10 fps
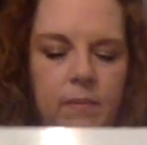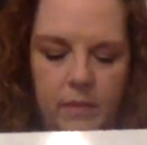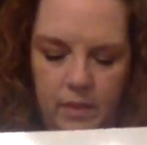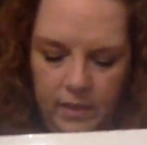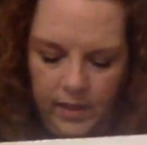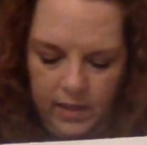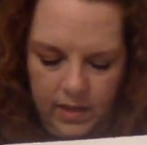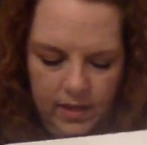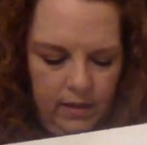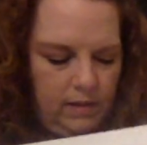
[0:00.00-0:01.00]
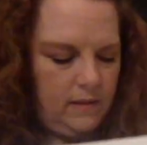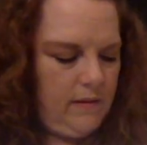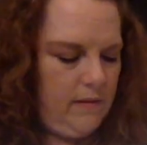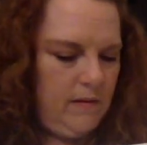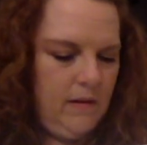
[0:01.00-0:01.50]
just like this.
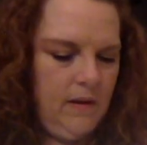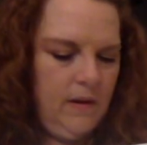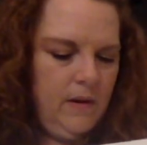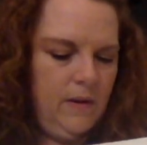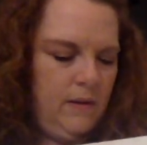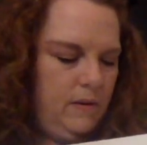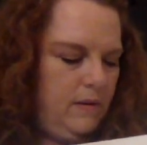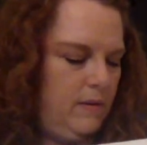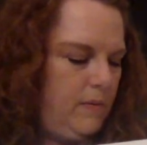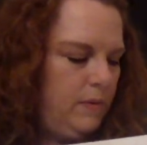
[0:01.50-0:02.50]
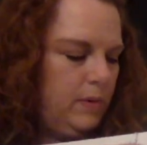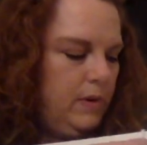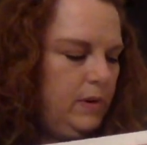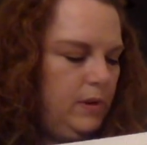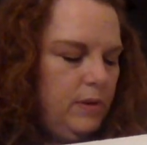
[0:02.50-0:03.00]
We're going
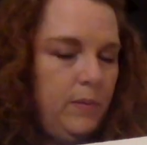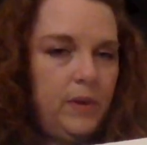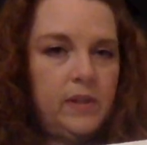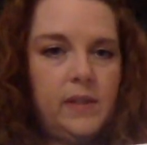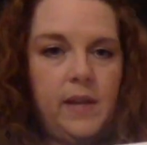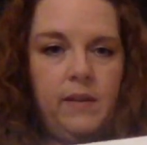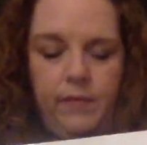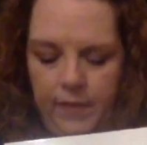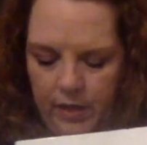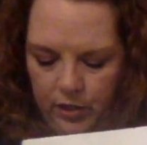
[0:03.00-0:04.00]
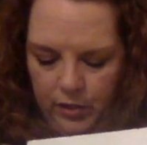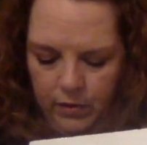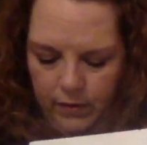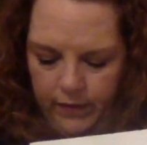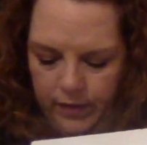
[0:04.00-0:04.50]
to do the word sunfish. So
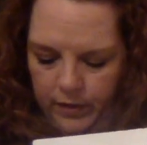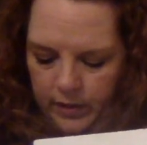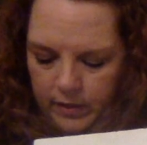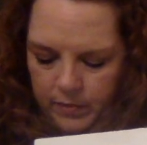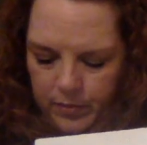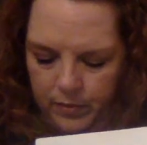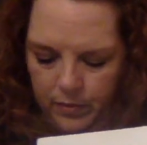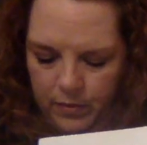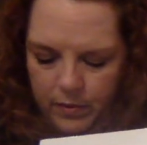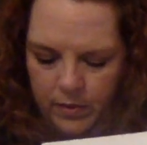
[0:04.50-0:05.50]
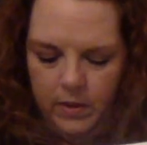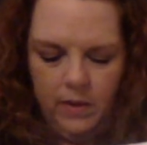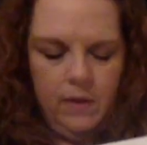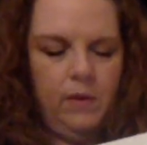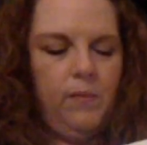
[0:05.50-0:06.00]
the first syllable
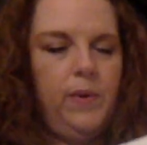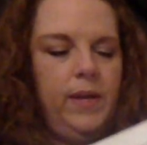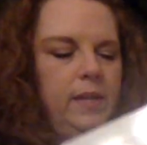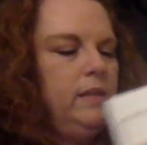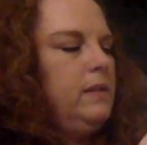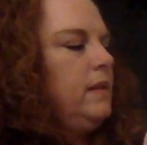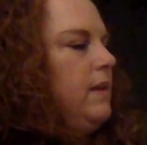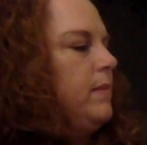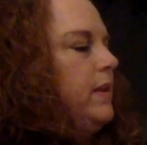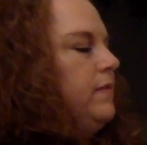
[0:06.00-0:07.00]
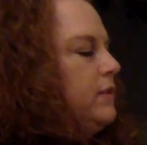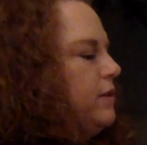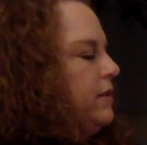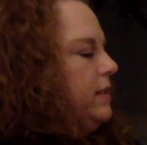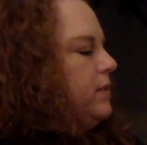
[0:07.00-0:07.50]
was, I'll have to
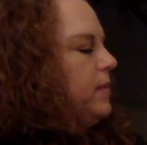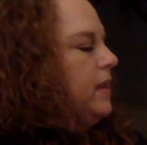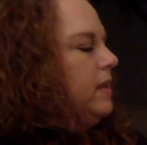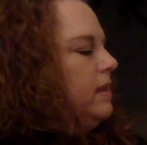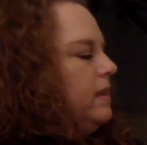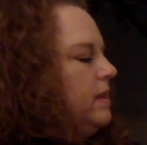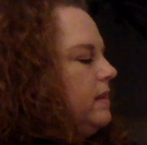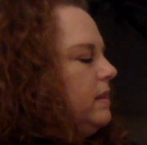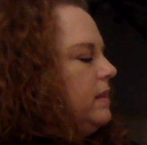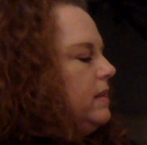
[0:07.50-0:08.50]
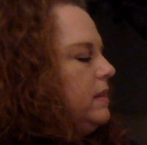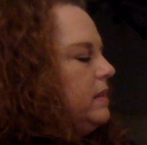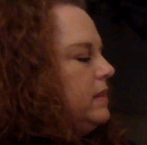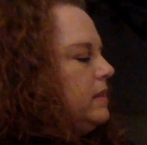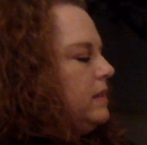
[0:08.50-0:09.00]
turn it this way,
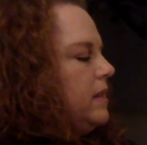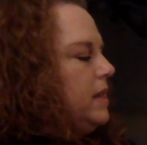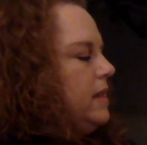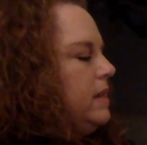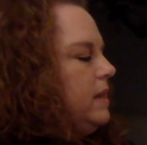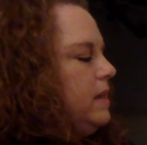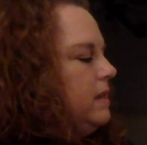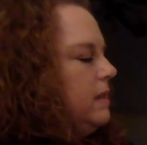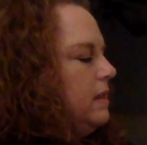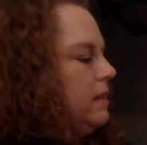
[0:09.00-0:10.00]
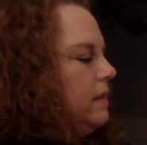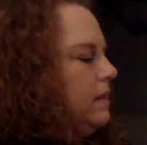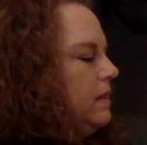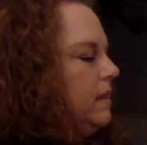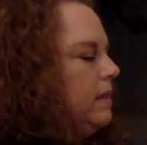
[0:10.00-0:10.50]
sun.
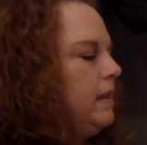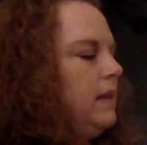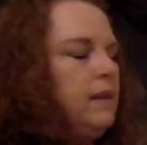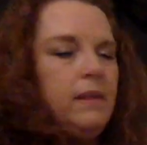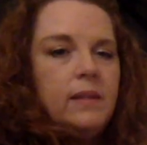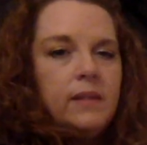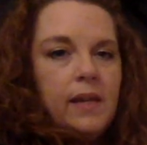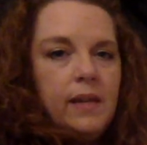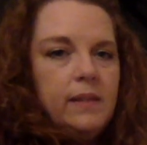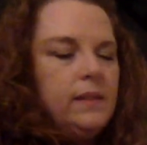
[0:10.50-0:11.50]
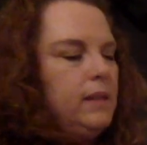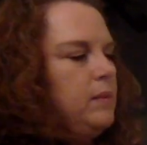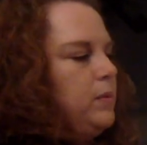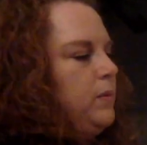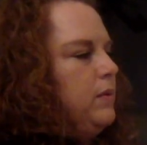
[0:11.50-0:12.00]
The second
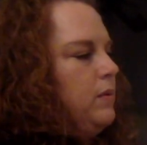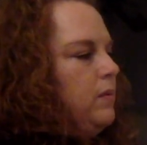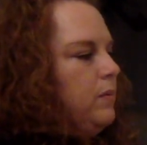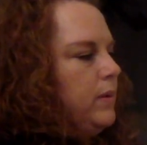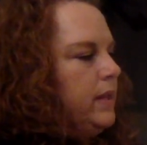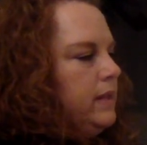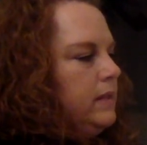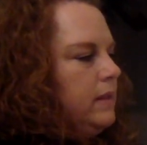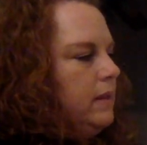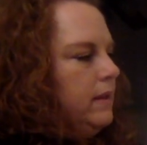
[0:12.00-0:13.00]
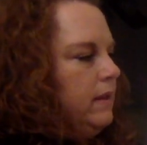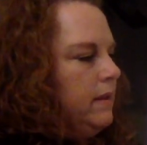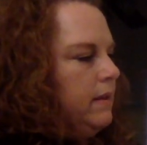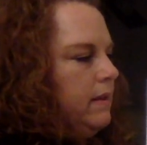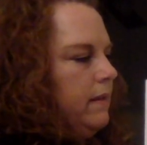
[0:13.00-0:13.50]
syllable was
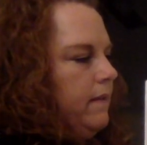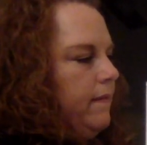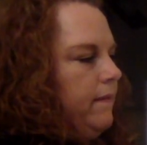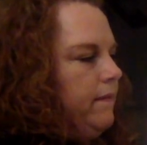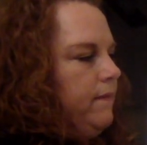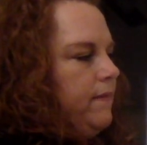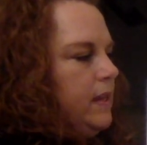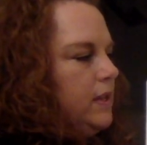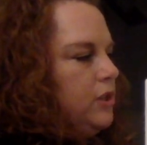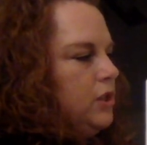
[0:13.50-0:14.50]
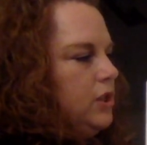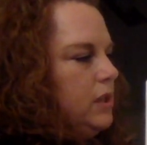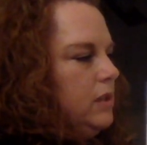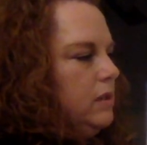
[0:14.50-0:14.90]
fish.